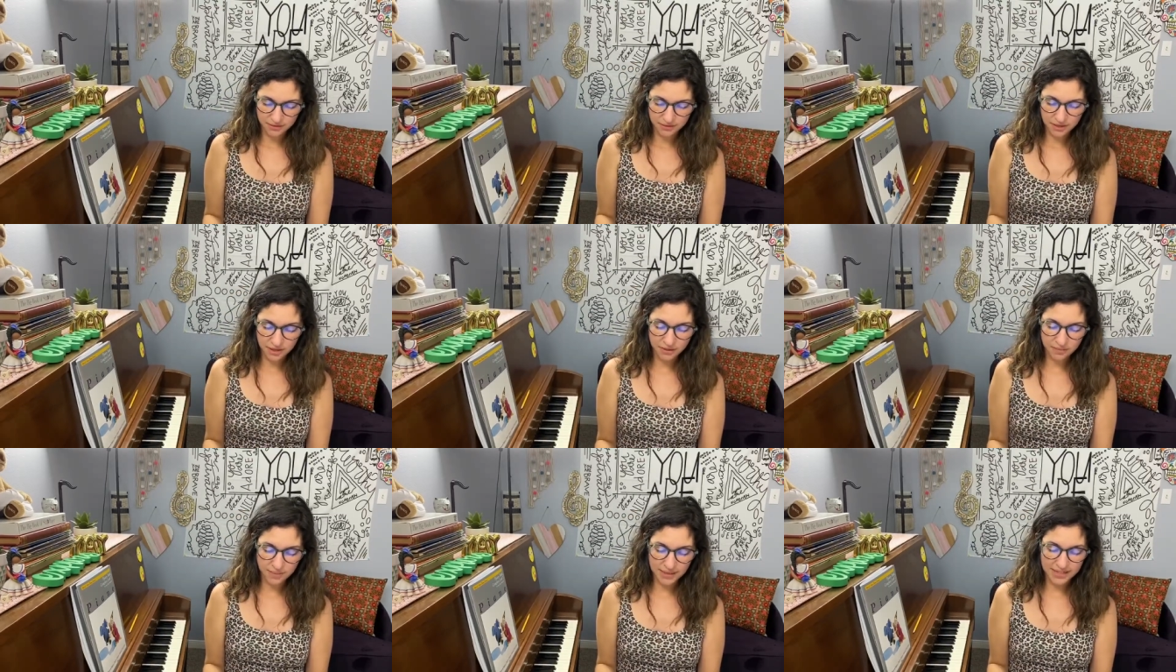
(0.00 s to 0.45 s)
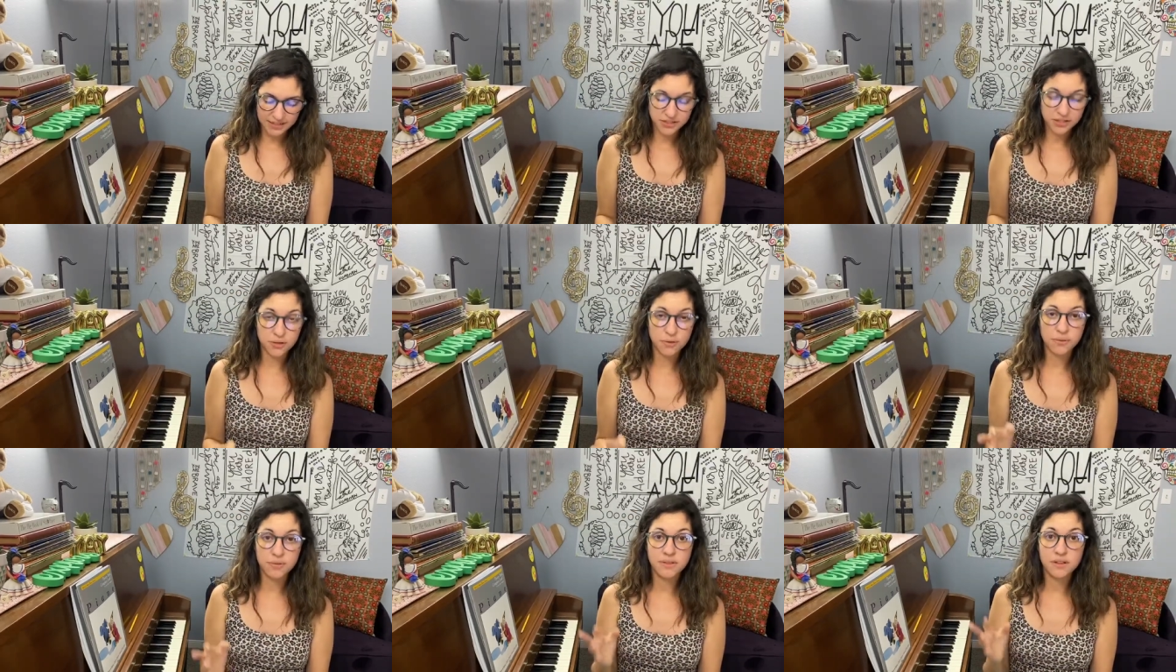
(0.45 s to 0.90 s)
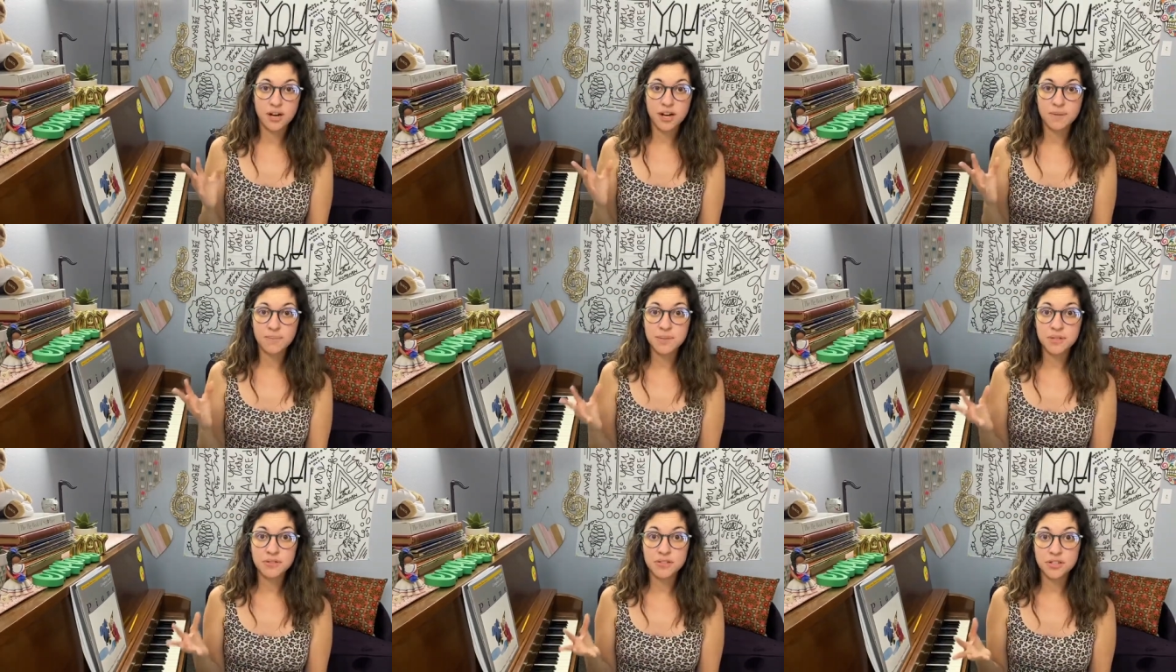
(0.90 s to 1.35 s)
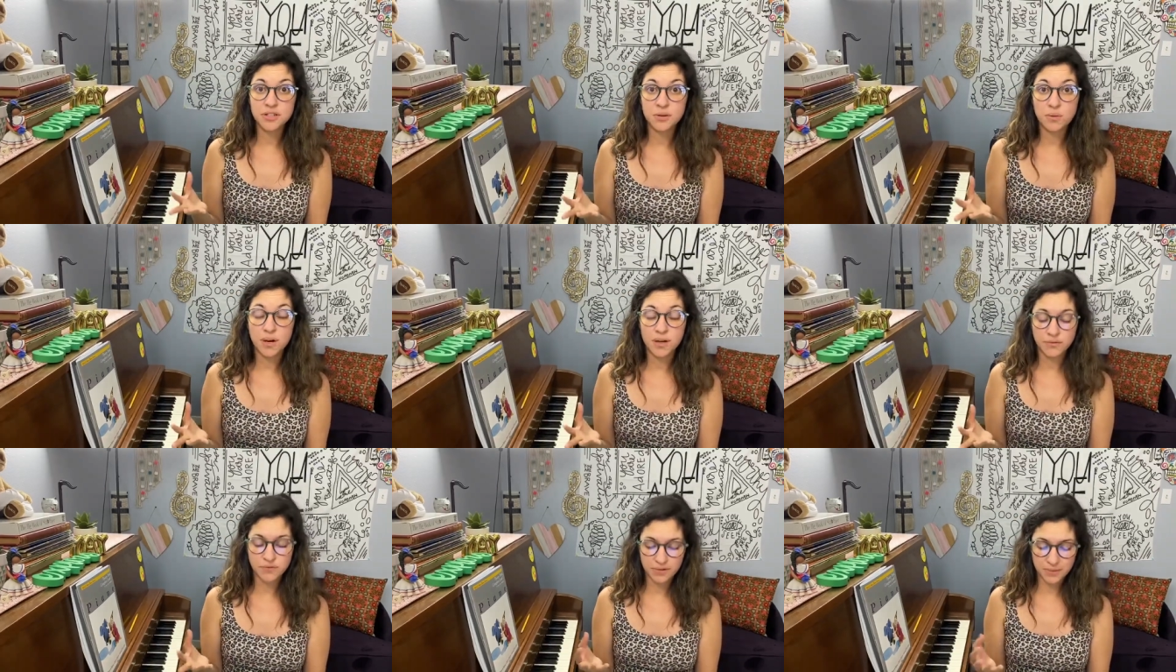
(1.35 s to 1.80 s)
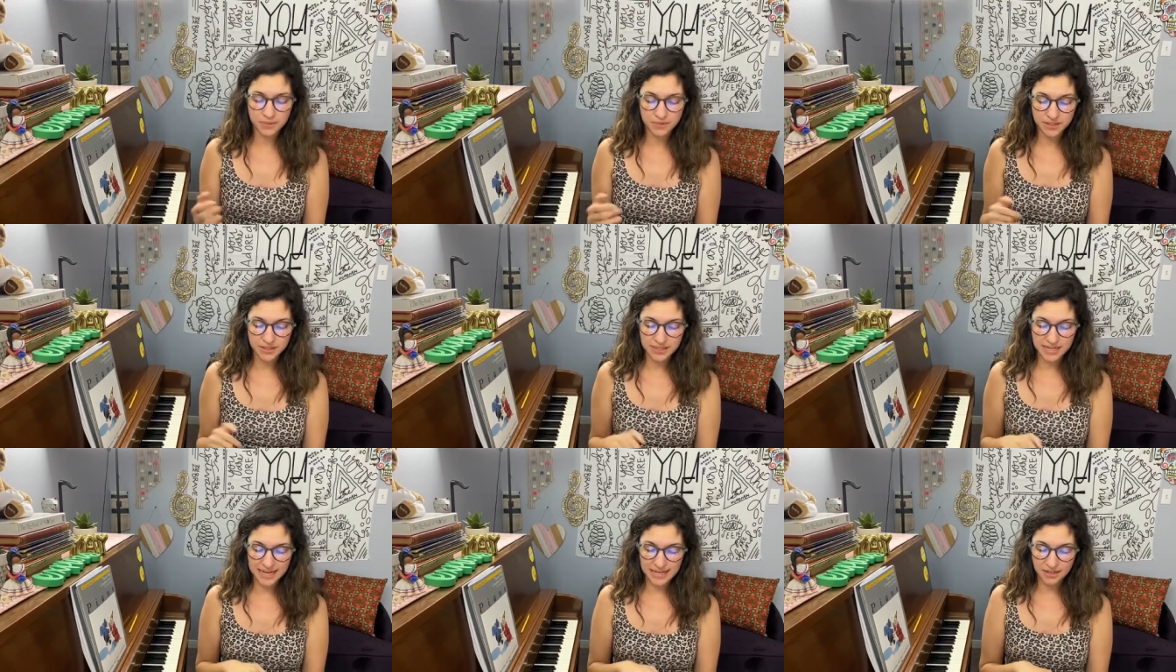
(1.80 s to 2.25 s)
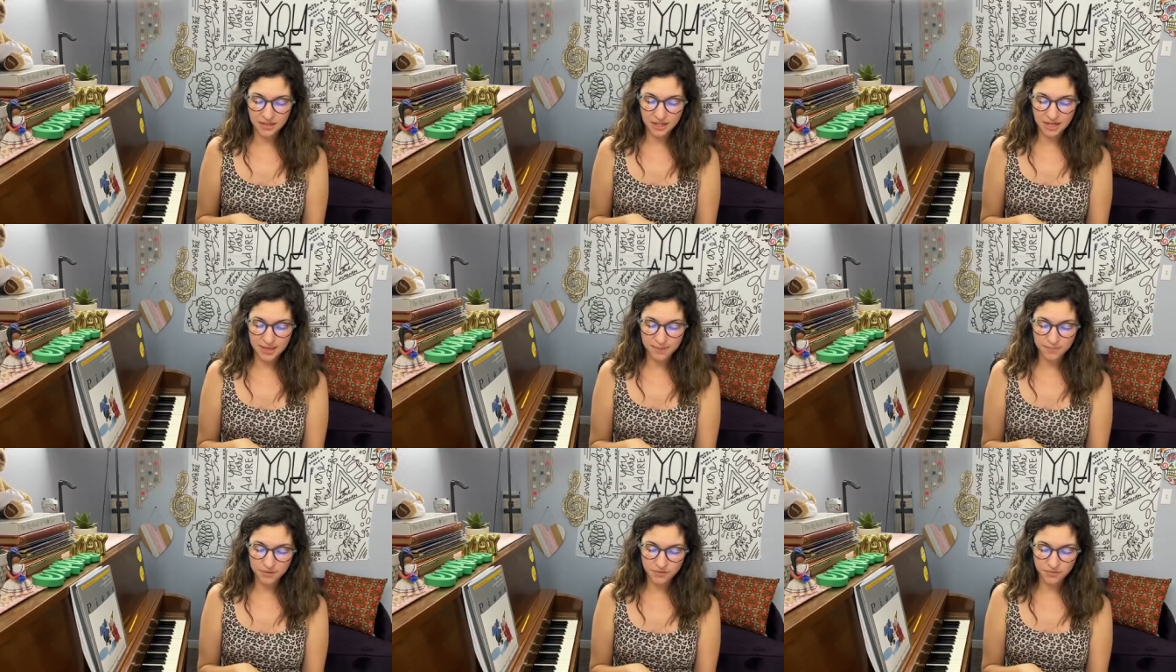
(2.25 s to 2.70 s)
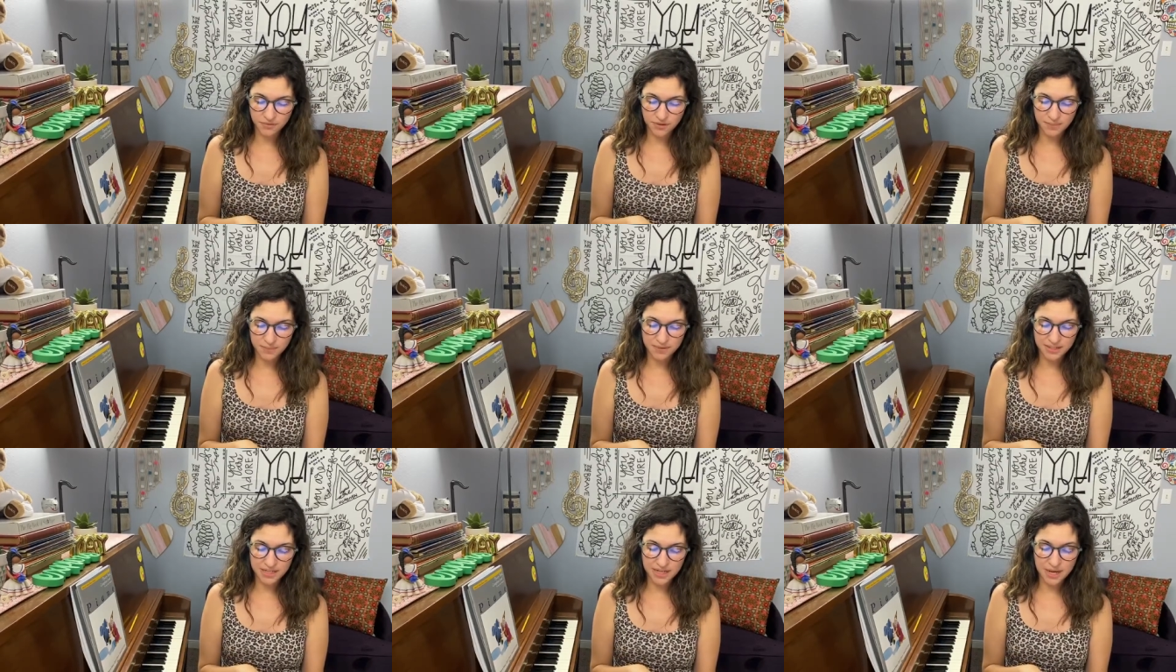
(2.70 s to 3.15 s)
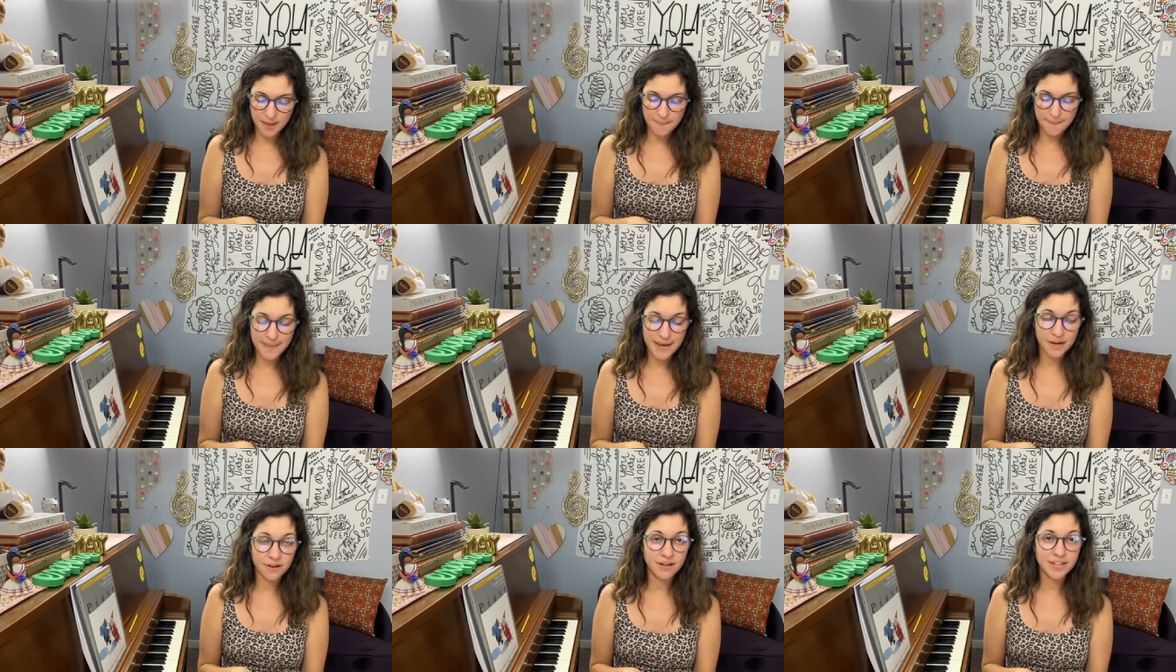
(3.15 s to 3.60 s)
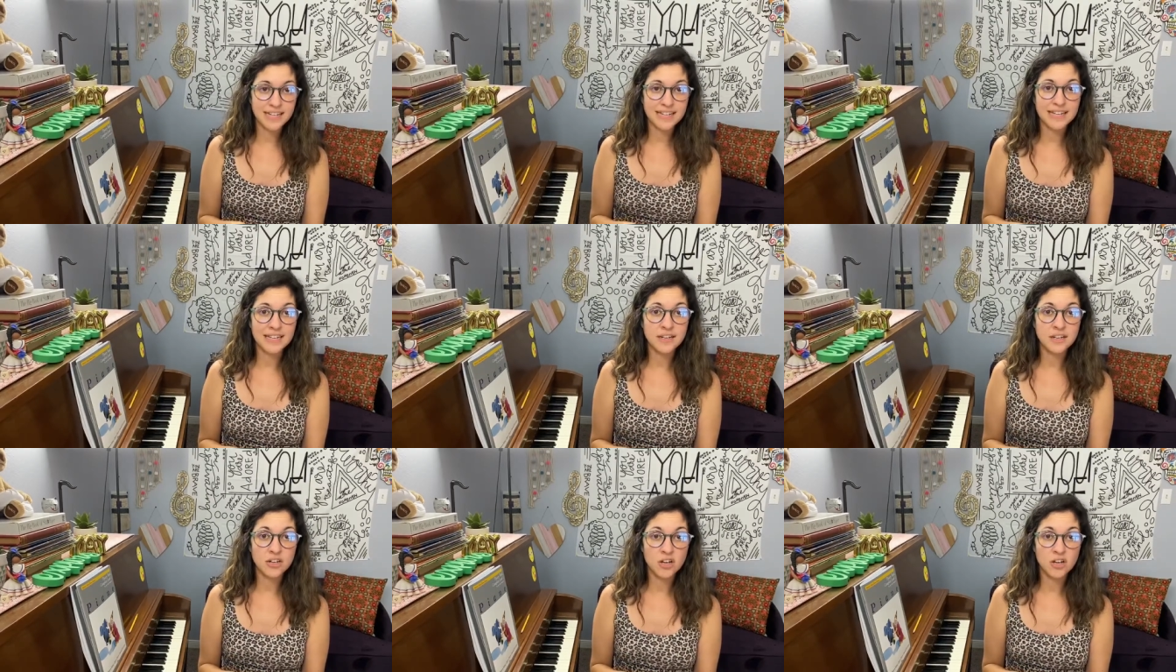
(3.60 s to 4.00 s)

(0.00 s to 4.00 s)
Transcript: All right, so our music quote from today comes from the American